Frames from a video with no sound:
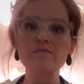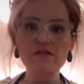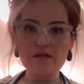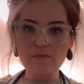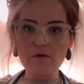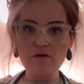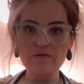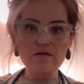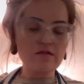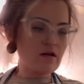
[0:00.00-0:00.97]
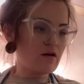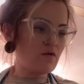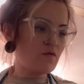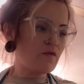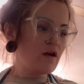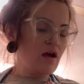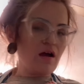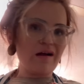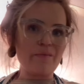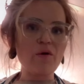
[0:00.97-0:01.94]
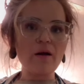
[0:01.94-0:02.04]
supper on the stove.
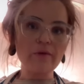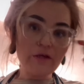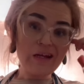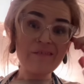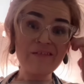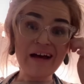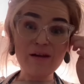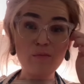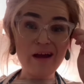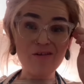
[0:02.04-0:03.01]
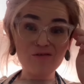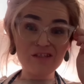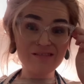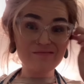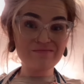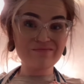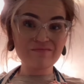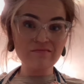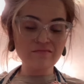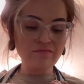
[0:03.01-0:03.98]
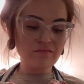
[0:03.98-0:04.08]
I probably could have had about
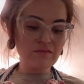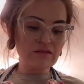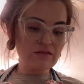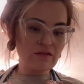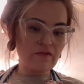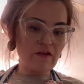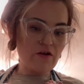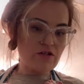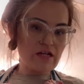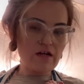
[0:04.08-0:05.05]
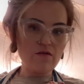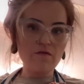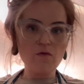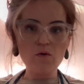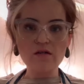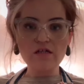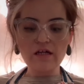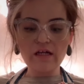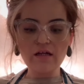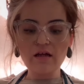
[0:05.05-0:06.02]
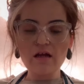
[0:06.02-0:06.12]
13 or
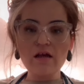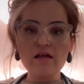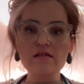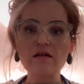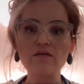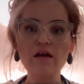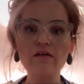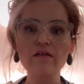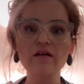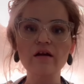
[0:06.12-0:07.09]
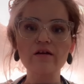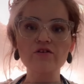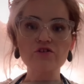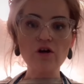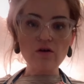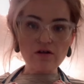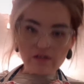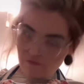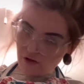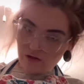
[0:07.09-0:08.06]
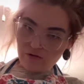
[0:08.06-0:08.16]
14. So now that you got your jars
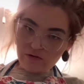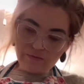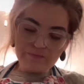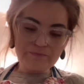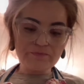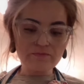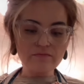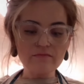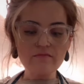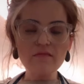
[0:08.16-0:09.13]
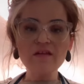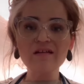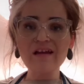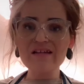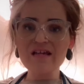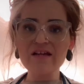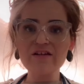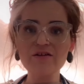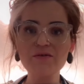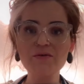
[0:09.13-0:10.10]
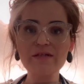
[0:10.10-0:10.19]
filled, the next thing you
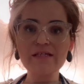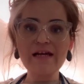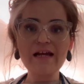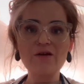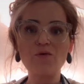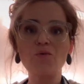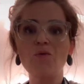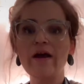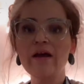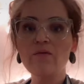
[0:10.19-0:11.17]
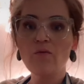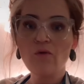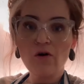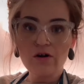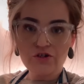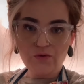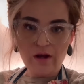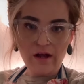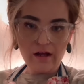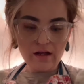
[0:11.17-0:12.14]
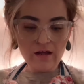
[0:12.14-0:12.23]
do is take a wet wash
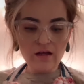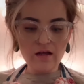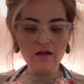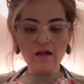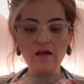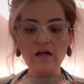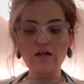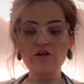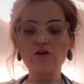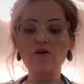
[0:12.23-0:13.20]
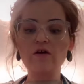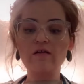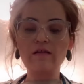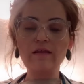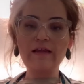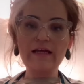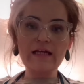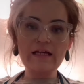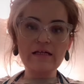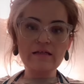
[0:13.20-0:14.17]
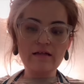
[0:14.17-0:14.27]
rag, and you're going to
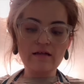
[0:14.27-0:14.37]
clean